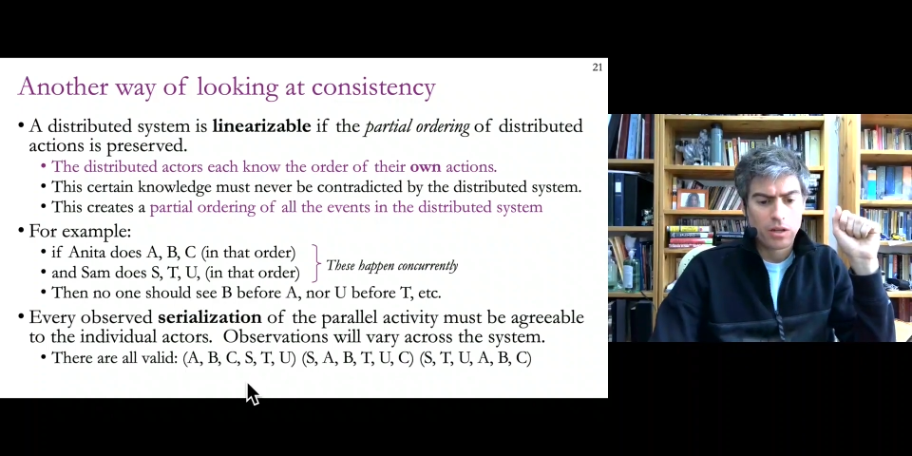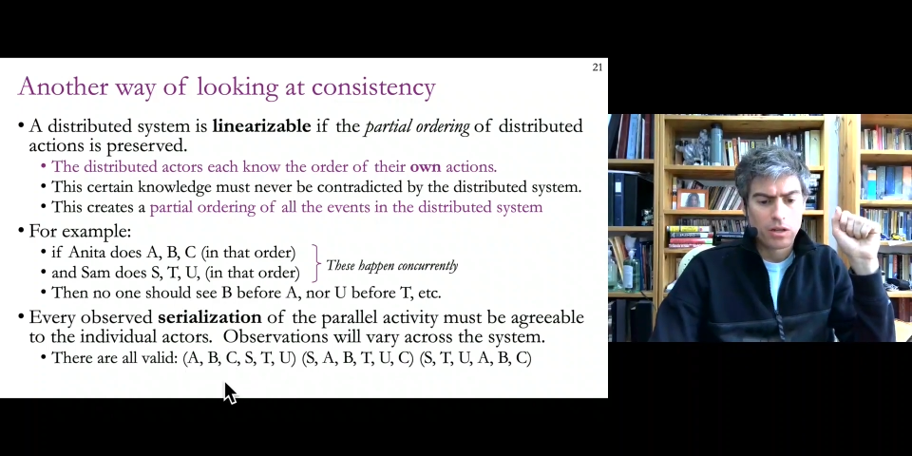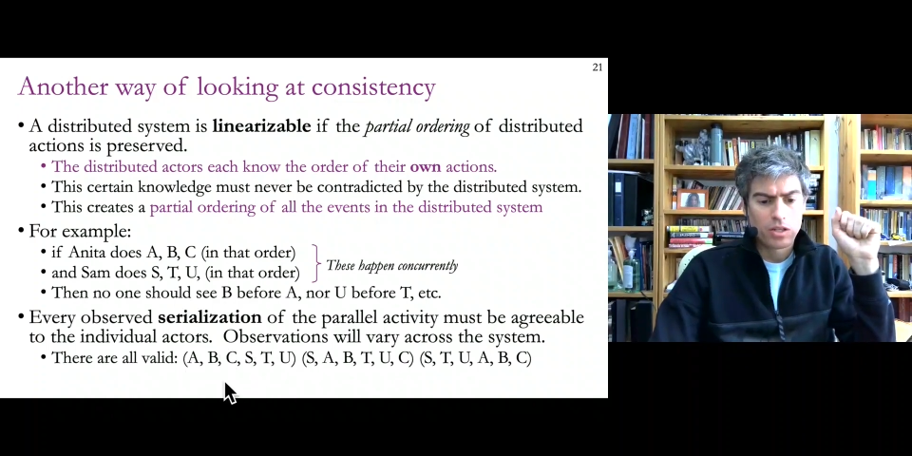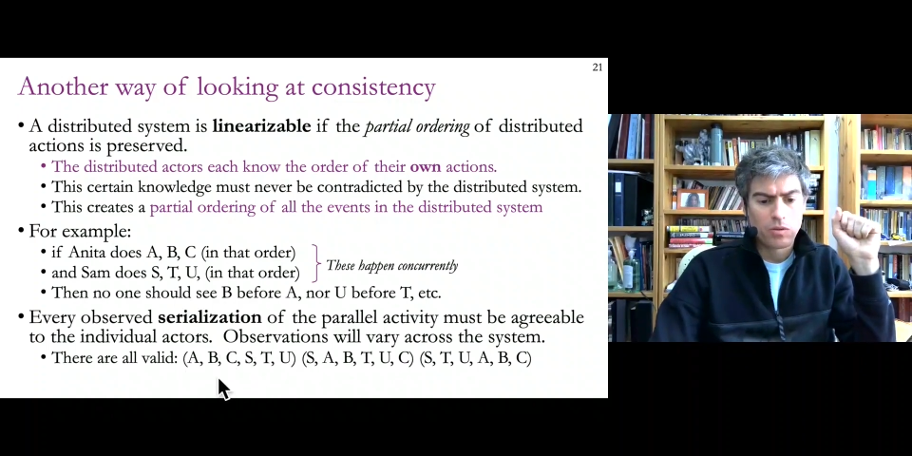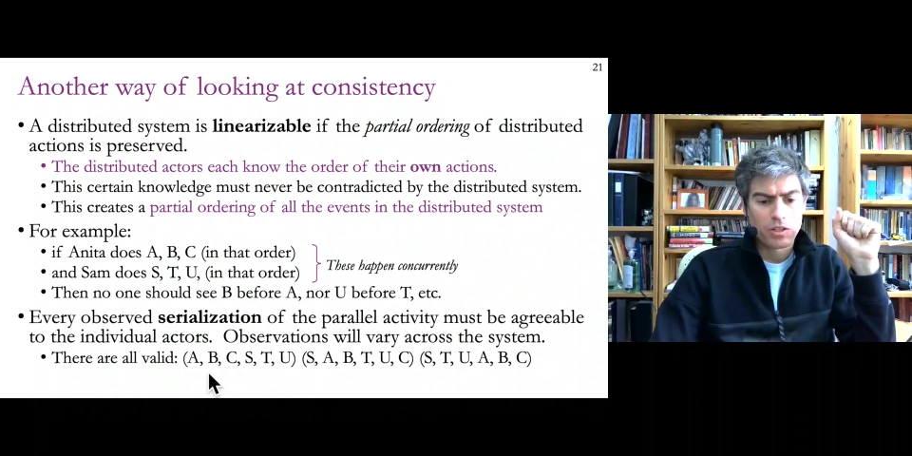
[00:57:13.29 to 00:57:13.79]

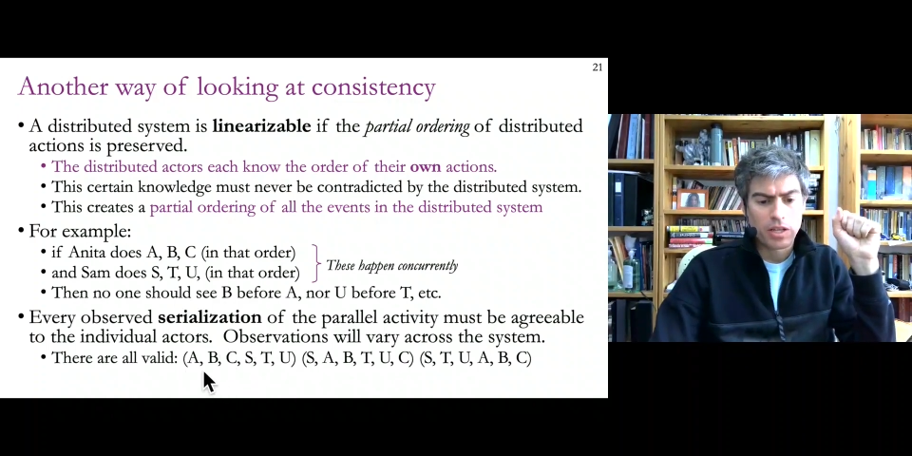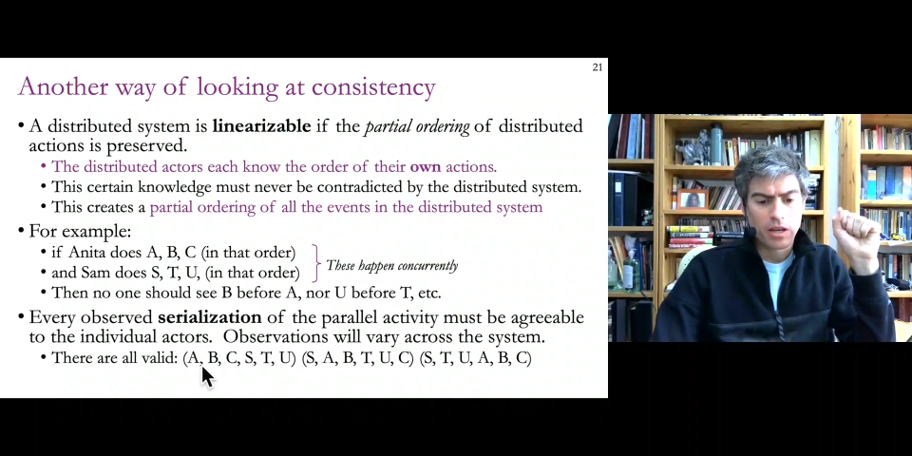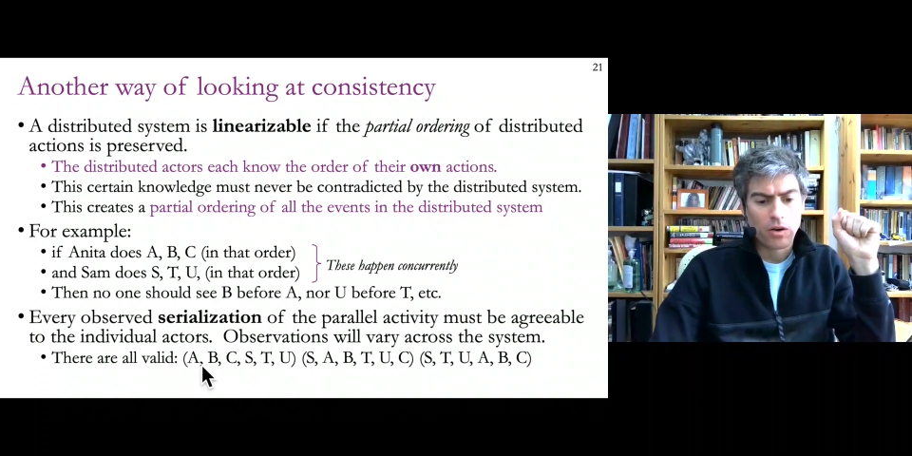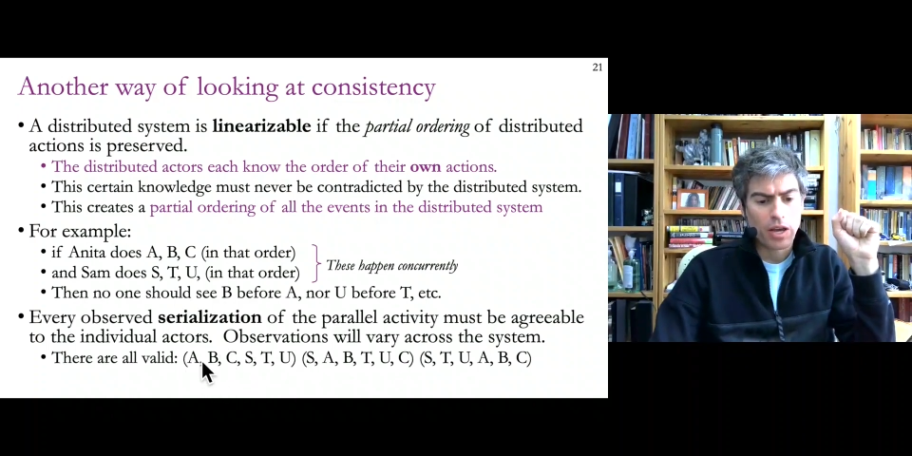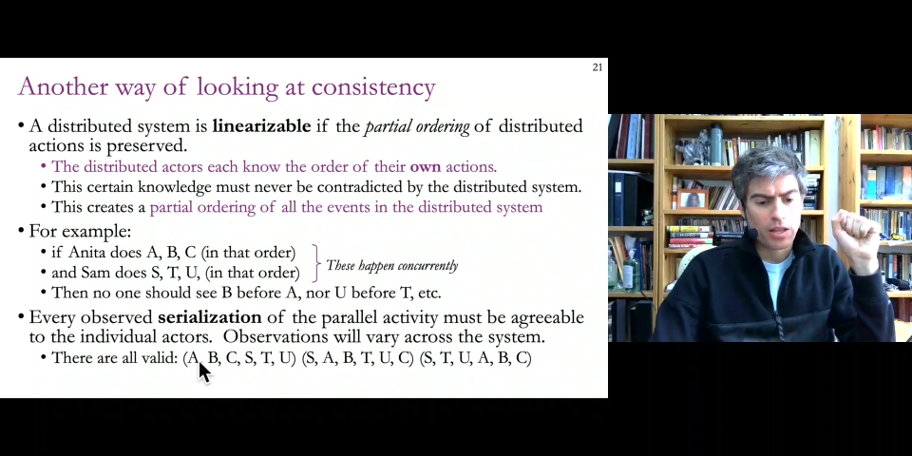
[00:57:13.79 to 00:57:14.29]
she would say,
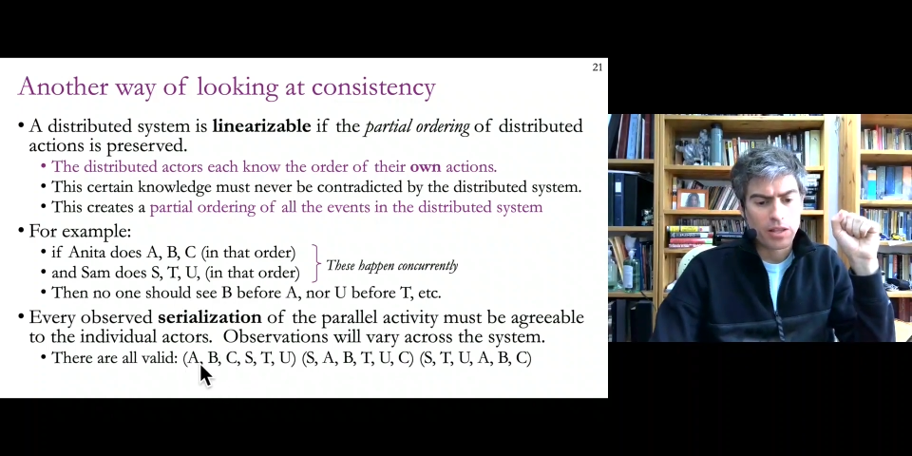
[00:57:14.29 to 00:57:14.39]
okay,